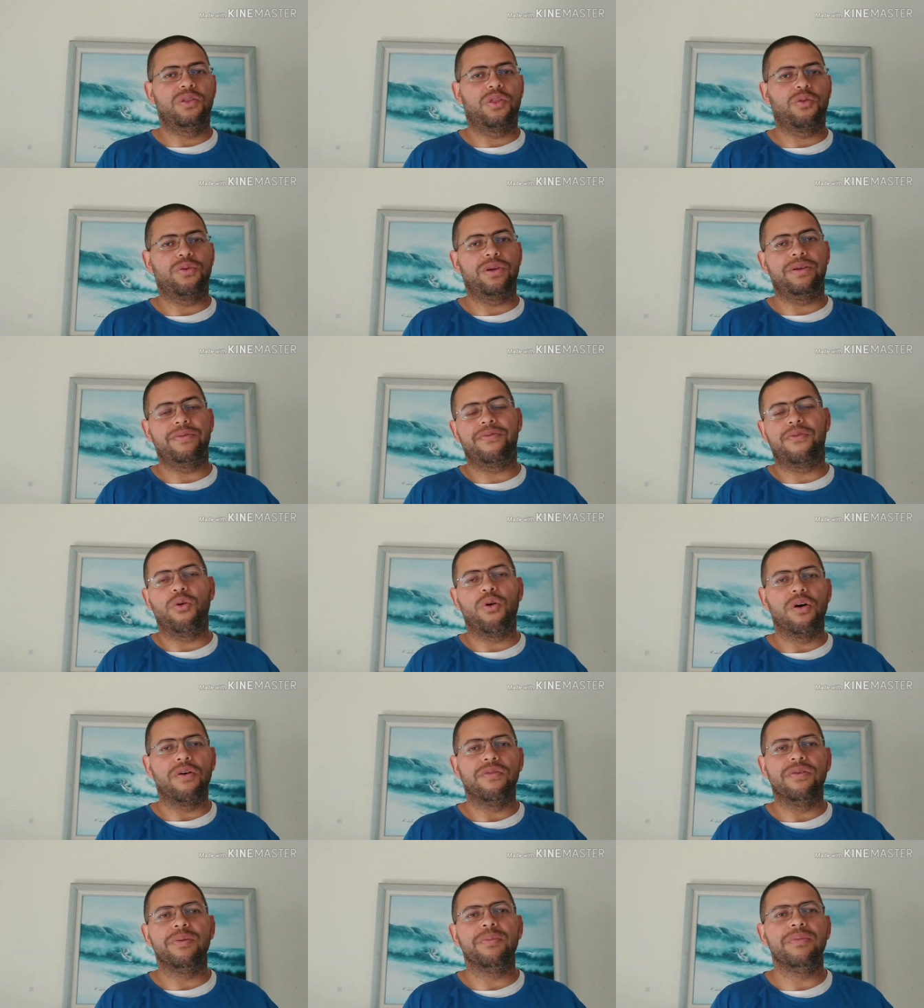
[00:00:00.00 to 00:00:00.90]
three,
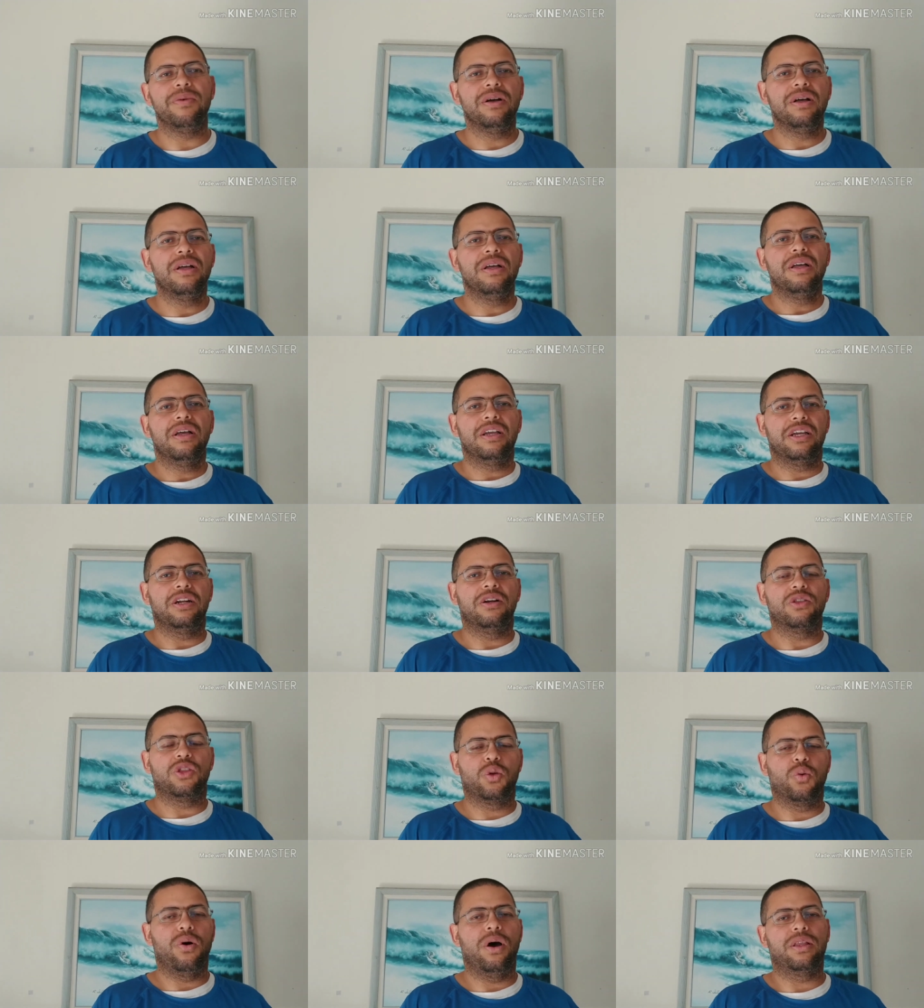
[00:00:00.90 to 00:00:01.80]
four of them, you know,
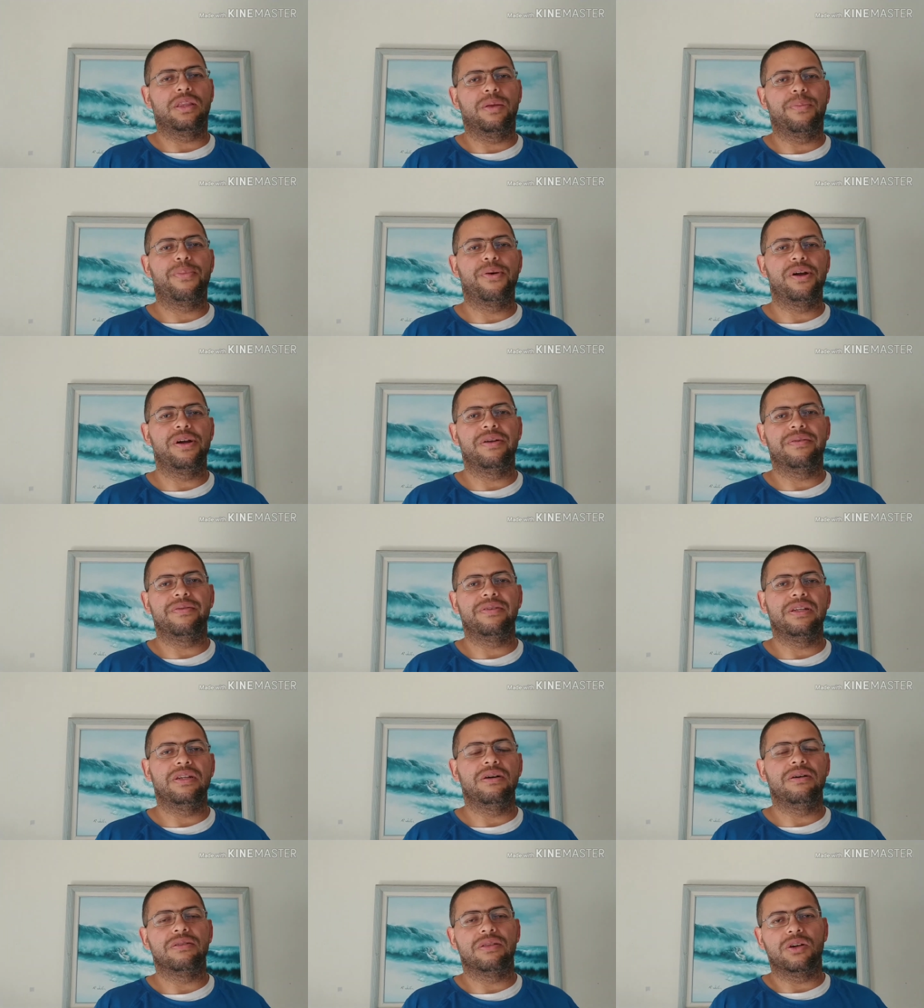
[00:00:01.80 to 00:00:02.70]
throughout the period, you
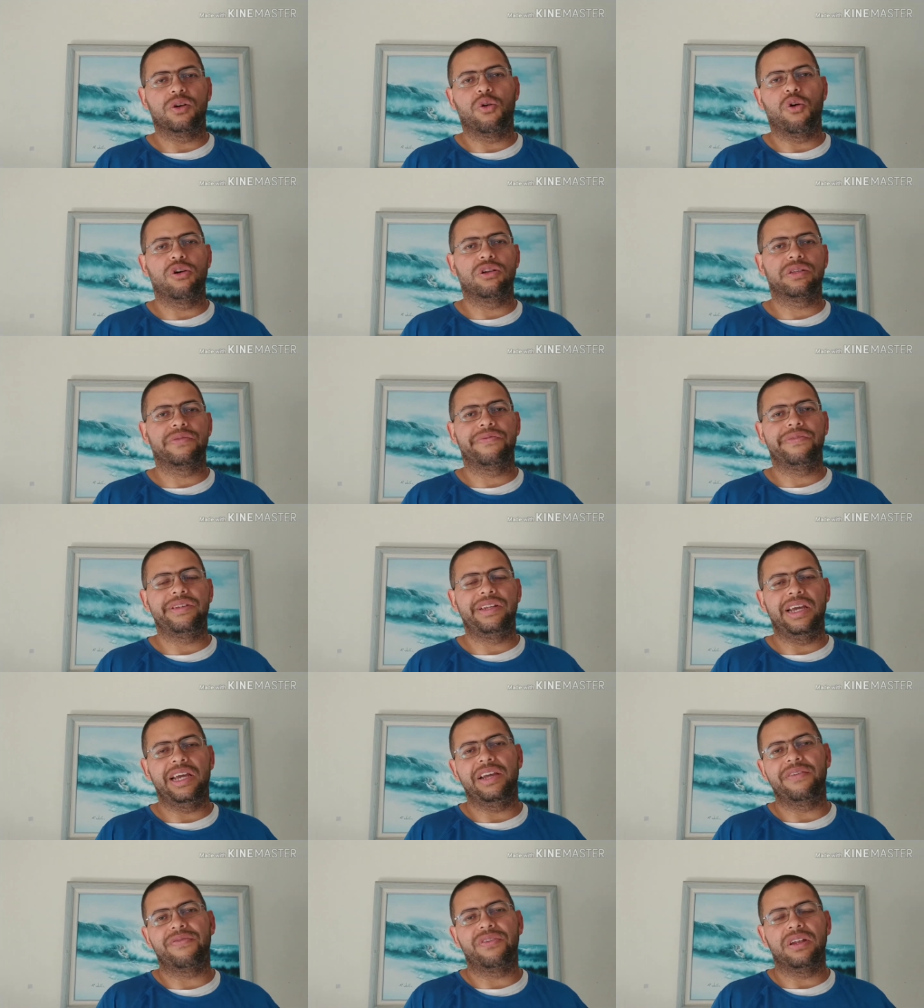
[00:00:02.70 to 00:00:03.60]
know, the course of a
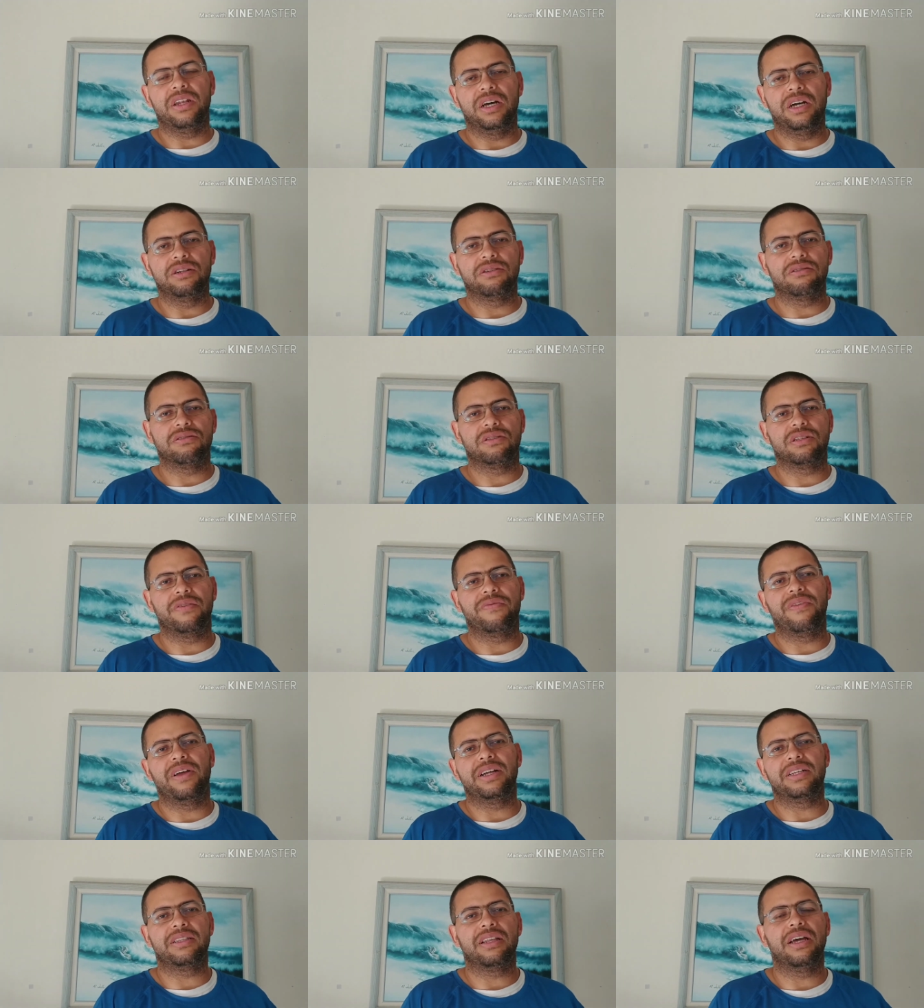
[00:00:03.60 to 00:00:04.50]
day for lunch and stuff
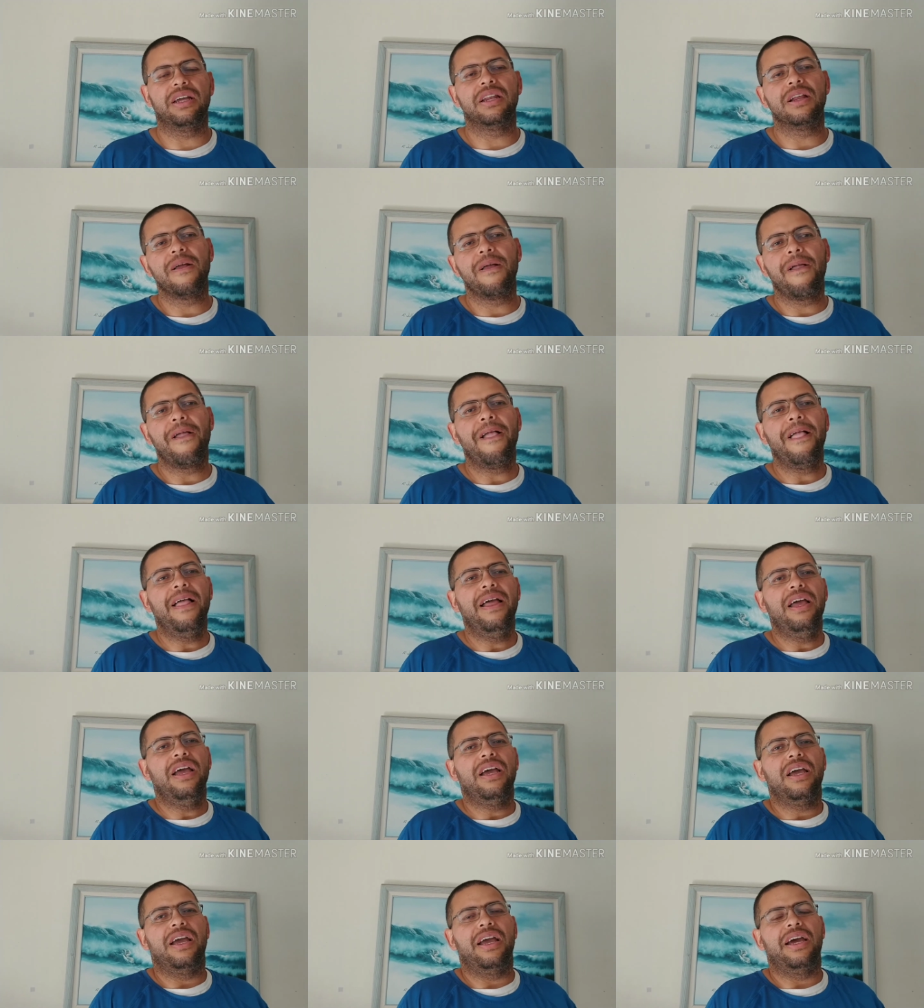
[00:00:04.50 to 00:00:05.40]
like that.
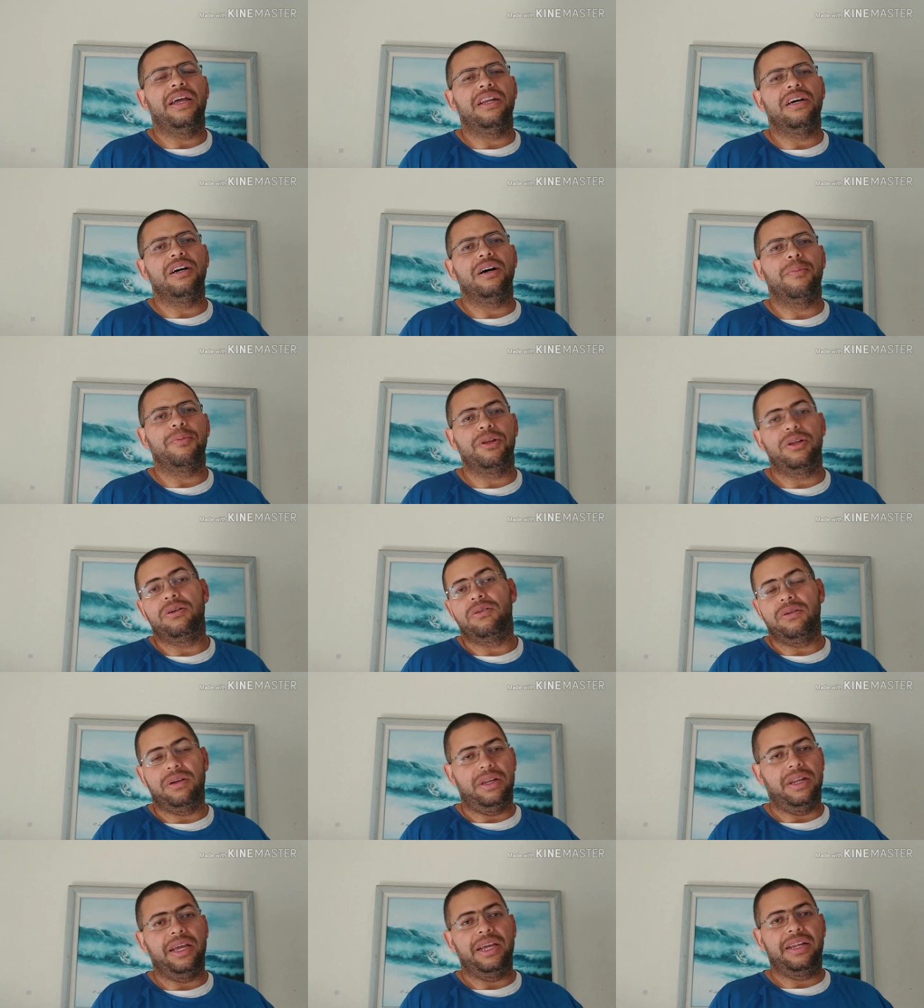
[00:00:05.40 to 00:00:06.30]
And um, you know,
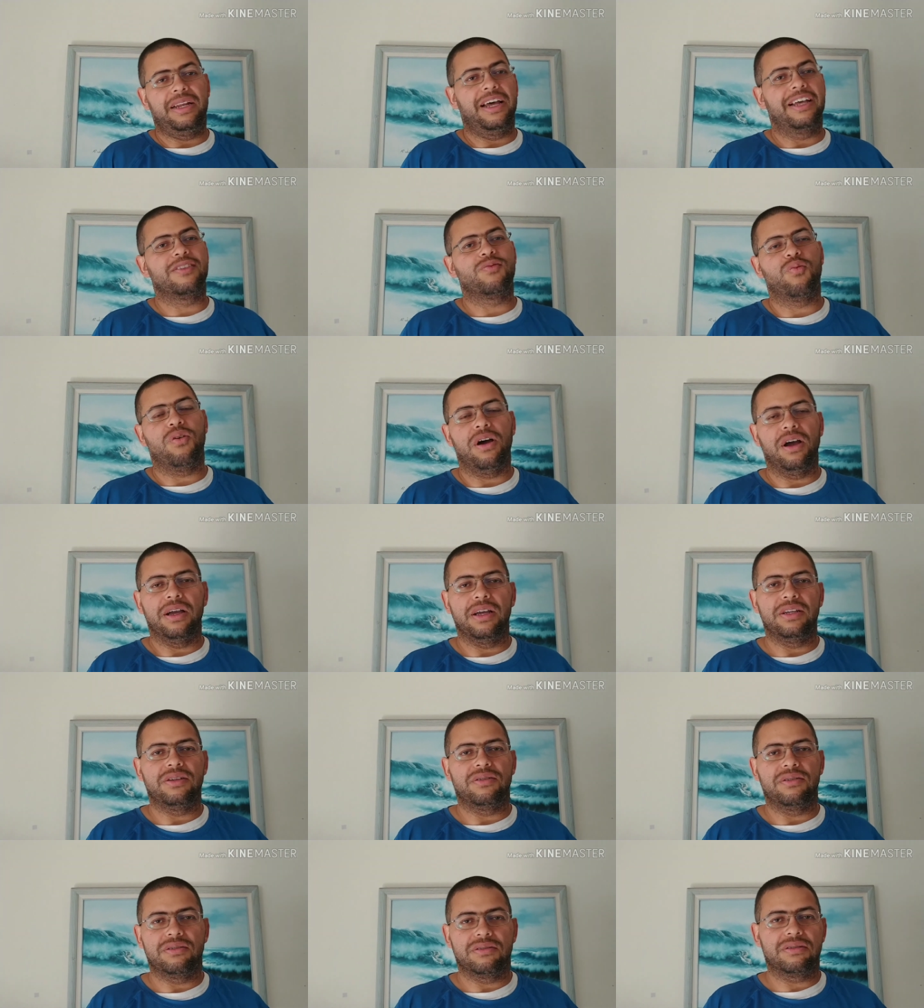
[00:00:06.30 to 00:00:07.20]
and hey, that's why,
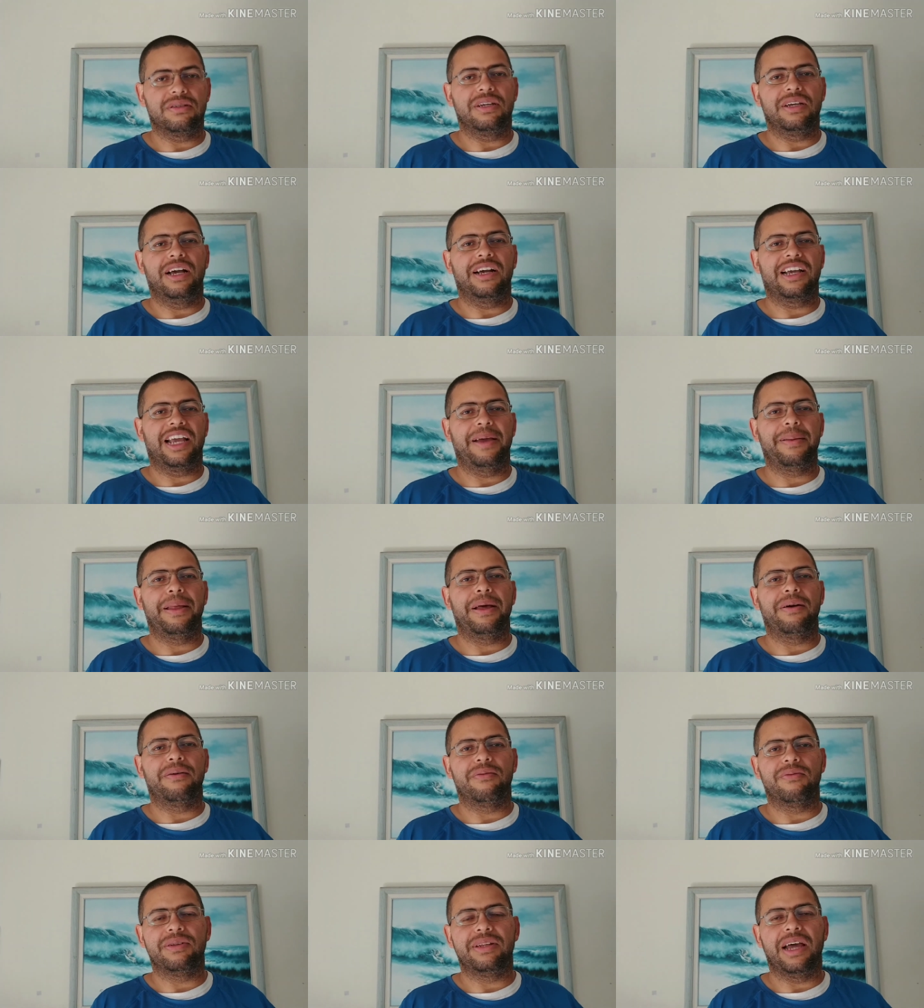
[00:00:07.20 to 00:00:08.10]
as you can see, I
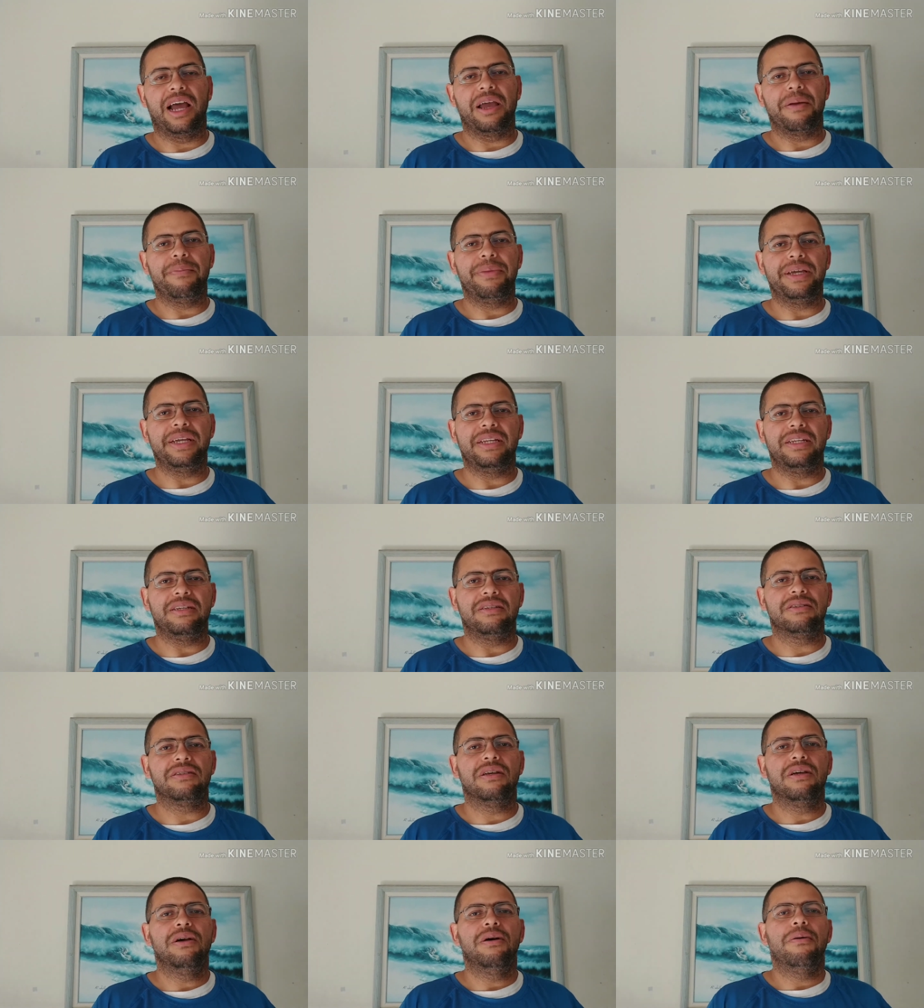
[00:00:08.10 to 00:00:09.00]
can't with diabetes.